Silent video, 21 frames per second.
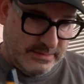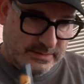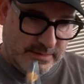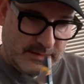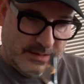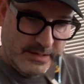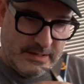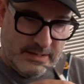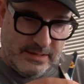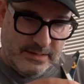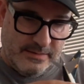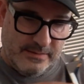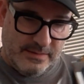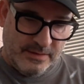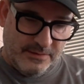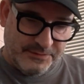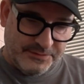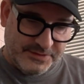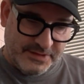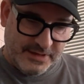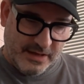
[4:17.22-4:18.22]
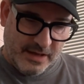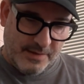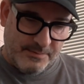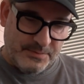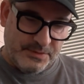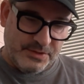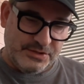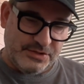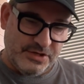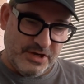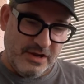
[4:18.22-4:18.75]
And obviously I'm
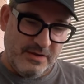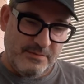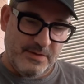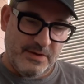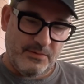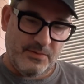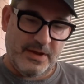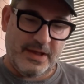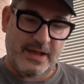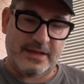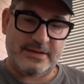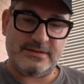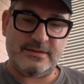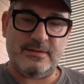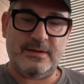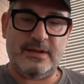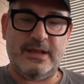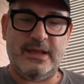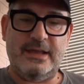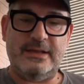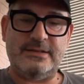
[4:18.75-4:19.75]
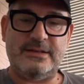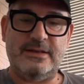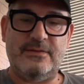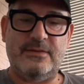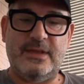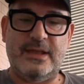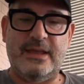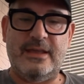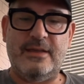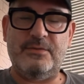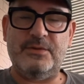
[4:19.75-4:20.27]
assuming we get some gears in
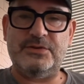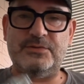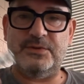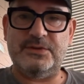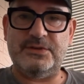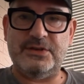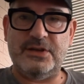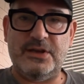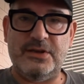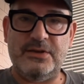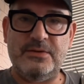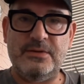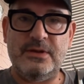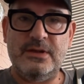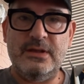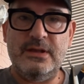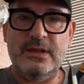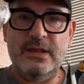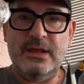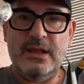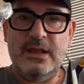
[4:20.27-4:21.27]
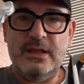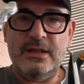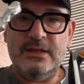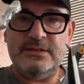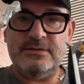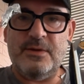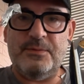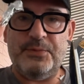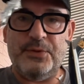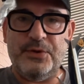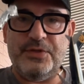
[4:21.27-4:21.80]
there, which we do.
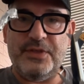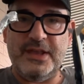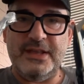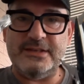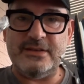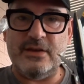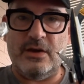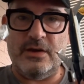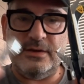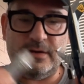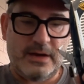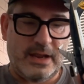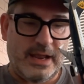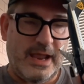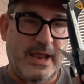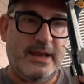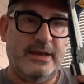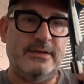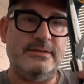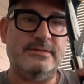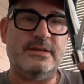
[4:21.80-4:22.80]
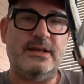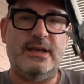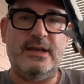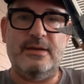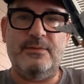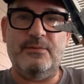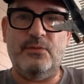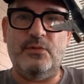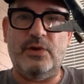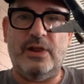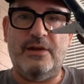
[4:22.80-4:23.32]
So I'll put these on, and
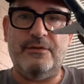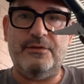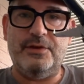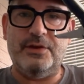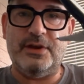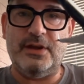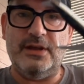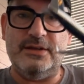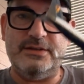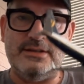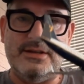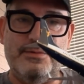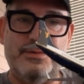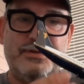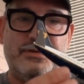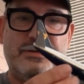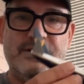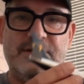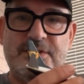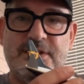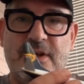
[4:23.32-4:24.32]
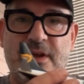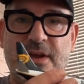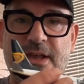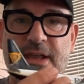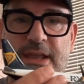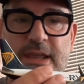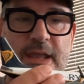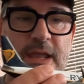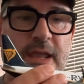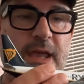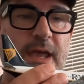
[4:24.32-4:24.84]
we'll have a look at, see what it looks
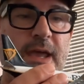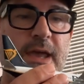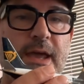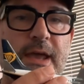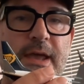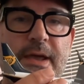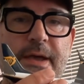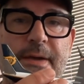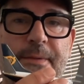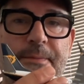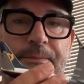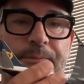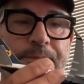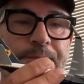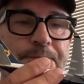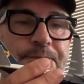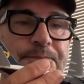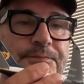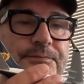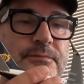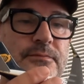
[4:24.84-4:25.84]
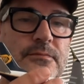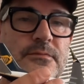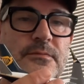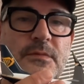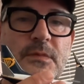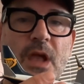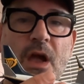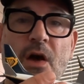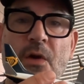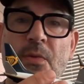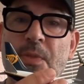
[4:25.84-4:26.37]
like on
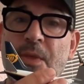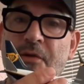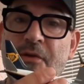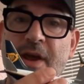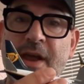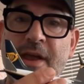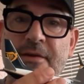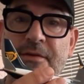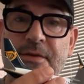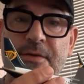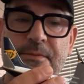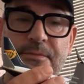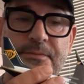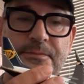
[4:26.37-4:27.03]
the ground.